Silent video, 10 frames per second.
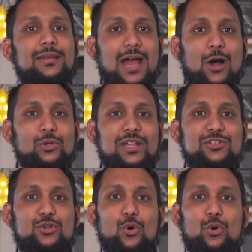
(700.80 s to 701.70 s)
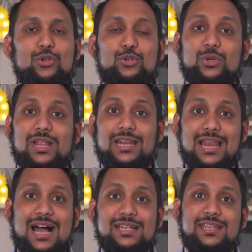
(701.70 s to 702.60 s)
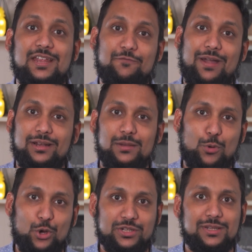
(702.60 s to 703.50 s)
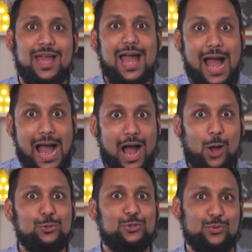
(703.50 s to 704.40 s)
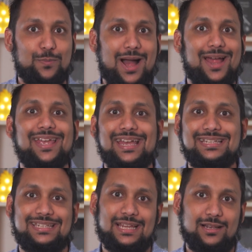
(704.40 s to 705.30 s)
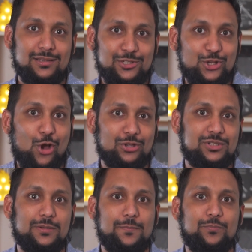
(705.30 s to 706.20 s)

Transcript: Now let's go to the last and final point, how to buy and sell stocks.